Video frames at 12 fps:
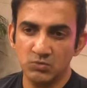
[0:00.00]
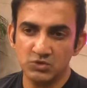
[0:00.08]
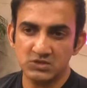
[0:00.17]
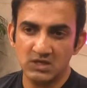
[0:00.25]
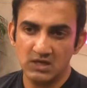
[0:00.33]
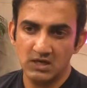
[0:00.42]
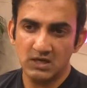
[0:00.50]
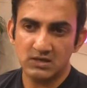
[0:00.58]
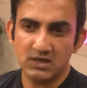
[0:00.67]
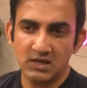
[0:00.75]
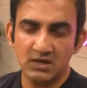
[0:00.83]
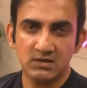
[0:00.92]
the most
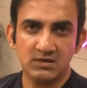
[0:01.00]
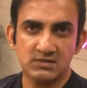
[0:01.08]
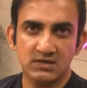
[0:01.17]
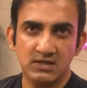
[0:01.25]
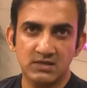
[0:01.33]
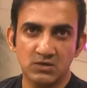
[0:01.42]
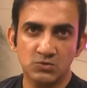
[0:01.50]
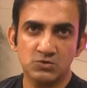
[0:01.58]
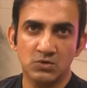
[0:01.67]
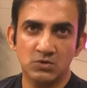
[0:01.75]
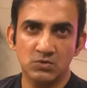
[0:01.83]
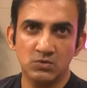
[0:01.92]
talented side that
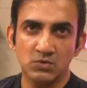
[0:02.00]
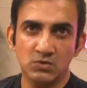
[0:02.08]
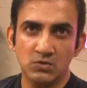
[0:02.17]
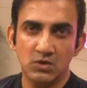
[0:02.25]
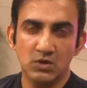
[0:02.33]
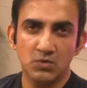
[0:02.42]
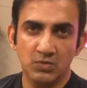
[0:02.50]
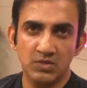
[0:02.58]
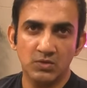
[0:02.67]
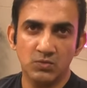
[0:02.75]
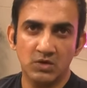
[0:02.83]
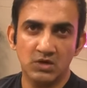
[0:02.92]
goes on to
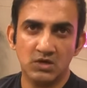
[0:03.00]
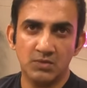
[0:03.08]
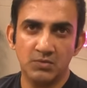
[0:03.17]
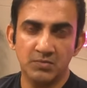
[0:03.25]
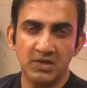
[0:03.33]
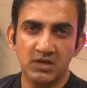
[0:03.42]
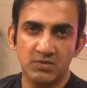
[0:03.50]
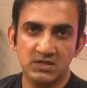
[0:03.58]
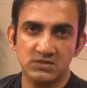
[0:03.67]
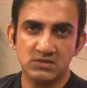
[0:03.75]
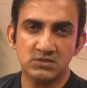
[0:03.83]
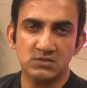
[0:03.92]
win the World Cup or big
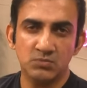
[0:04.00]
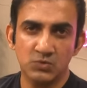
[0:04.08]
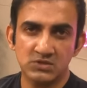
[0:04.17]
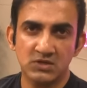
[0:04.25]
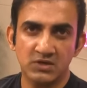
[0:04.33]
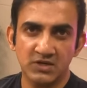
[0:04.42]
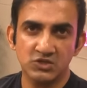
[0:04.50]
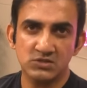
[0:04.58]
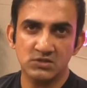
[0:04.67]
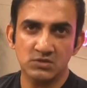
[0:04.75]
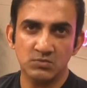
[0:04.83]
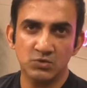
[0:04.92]
events. It's the most
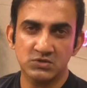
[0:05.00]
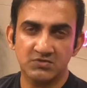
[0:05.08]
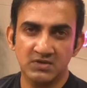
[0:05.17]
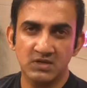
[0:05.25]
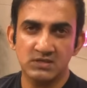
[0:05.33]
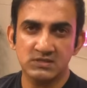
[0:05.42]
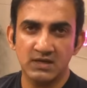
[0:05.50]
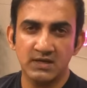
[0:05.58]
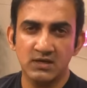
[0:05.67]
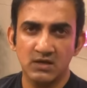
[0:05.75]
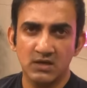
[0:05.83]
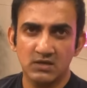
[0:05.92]
courageous and the most fearless
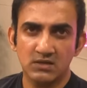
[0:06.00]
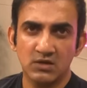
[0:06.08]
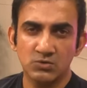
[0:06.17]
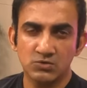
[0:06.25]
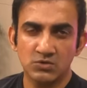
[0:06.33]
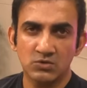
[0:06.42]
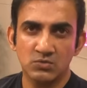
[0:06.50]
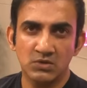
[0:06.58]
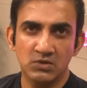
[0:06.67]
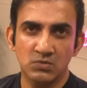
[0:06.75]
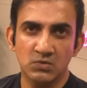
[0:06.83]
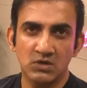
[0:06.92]
side that goes on to
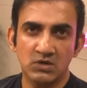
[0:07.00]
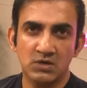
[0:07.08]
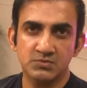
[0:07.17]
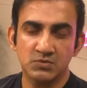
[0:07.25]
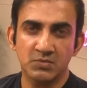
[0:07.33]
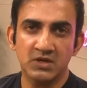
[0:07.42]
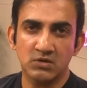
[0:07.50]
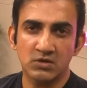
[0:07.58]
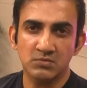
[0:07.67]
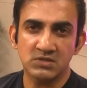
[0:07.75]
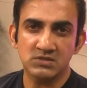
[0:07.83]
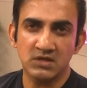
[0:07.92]
win the World Cups or big
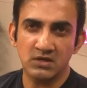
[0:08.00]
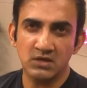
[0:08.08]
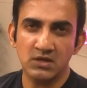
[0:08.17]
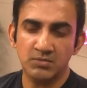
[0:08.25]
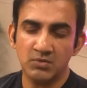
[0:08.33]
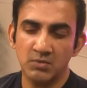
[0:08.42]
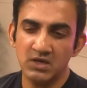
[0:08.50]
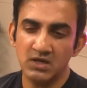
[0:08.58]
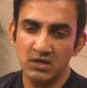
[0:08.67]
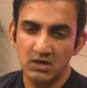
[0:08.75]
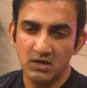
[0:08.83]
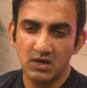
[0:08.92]
tournaments. And India
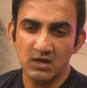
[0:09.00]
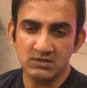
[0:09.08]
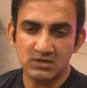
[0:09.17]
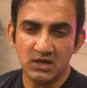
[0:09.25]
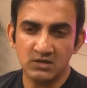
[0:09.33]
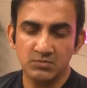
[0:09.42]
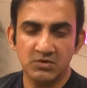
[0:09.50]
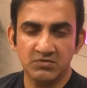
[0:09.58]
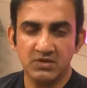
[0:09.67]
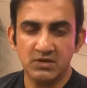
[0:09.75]
probably has lacked a bit